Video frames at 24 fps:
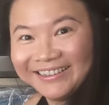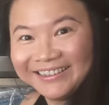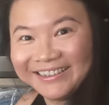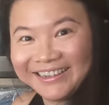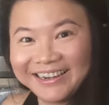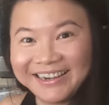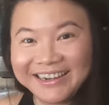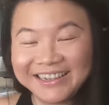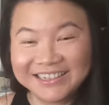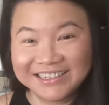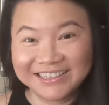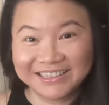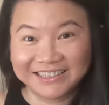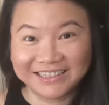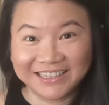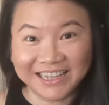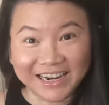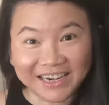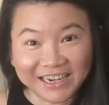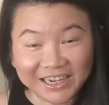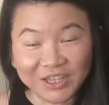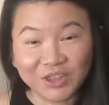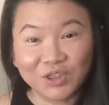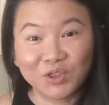it is
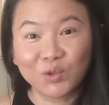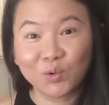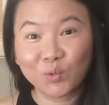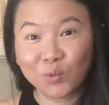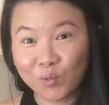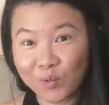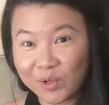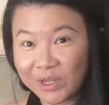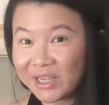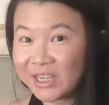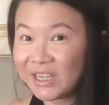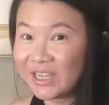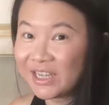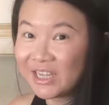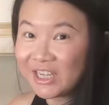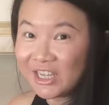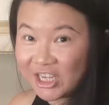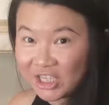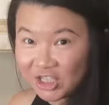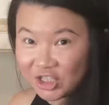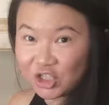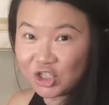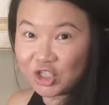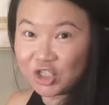
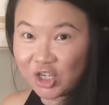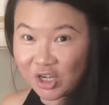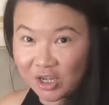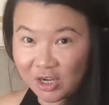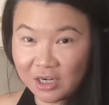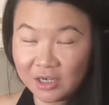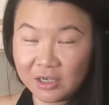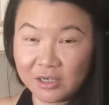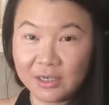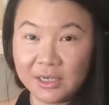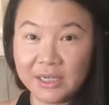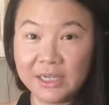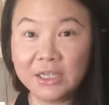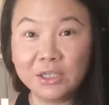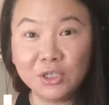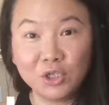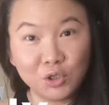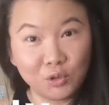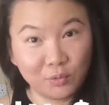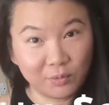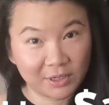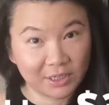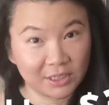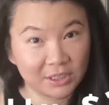33-ish dollar in
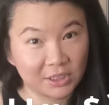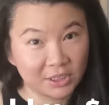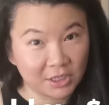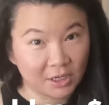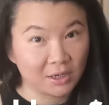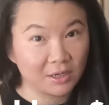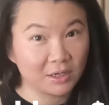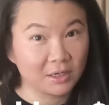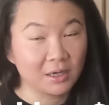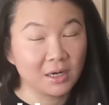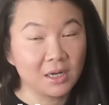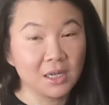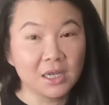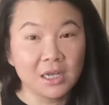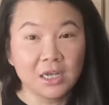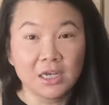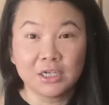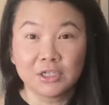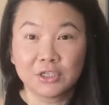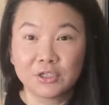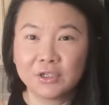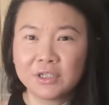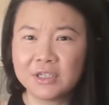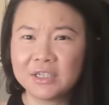US dollar.
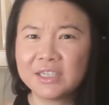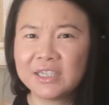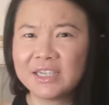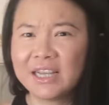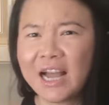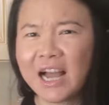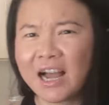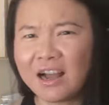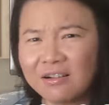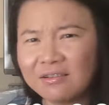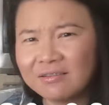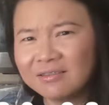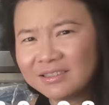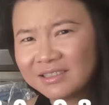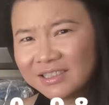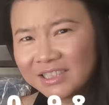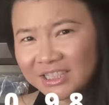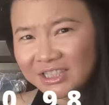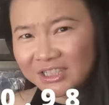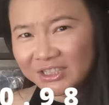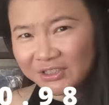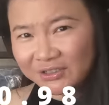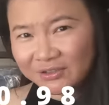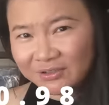So you see, how
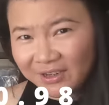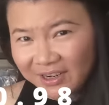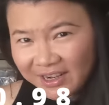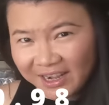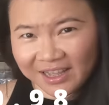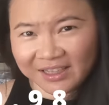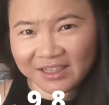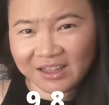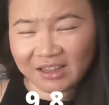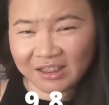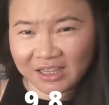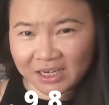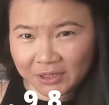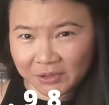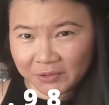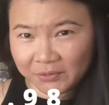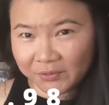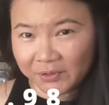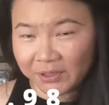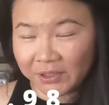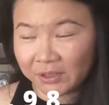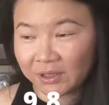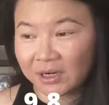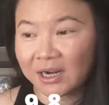did you get that
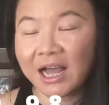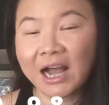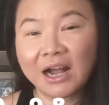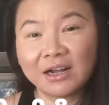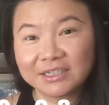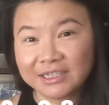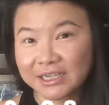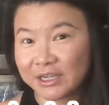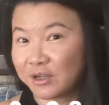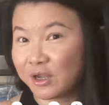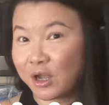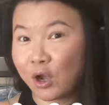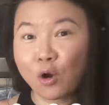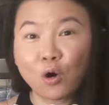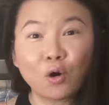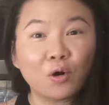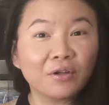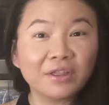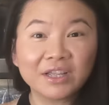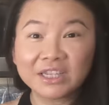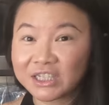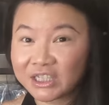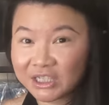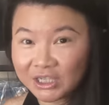$33? I'll tell you all
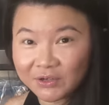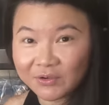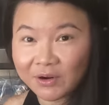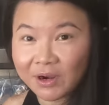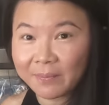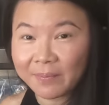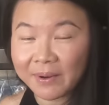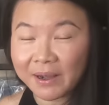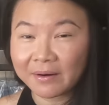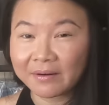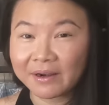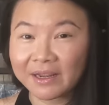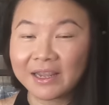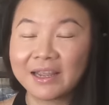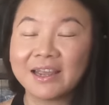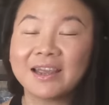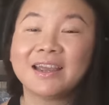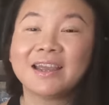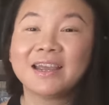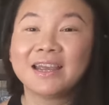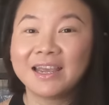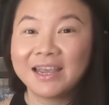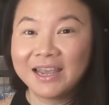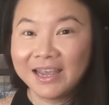the secret about it
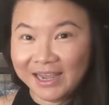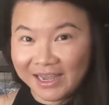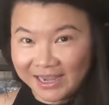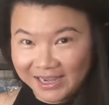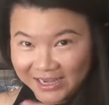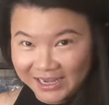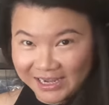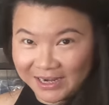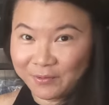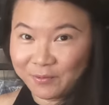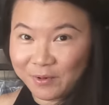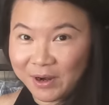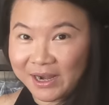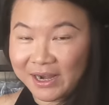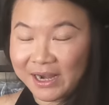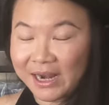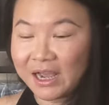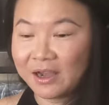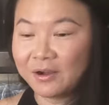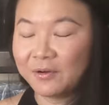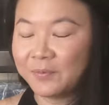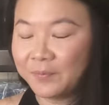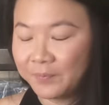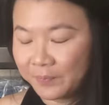in right
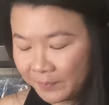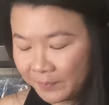now.